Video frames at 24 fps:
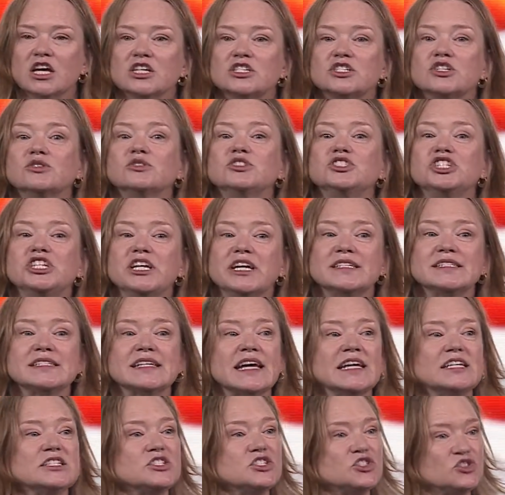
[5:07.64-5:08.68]
So
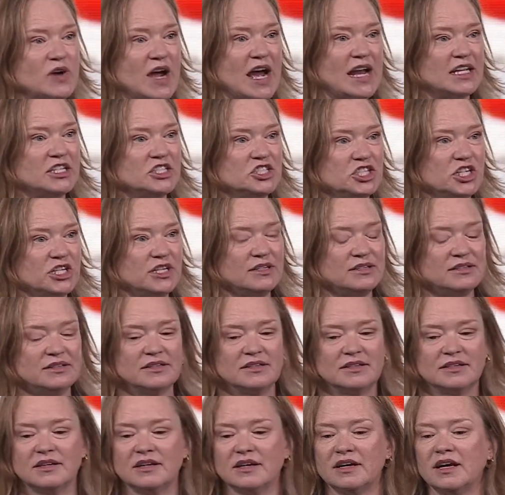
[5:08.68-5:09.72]
GSK's strategy
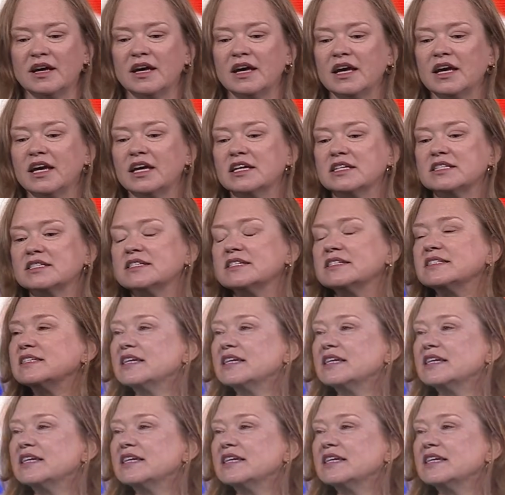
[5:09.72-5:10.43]
is to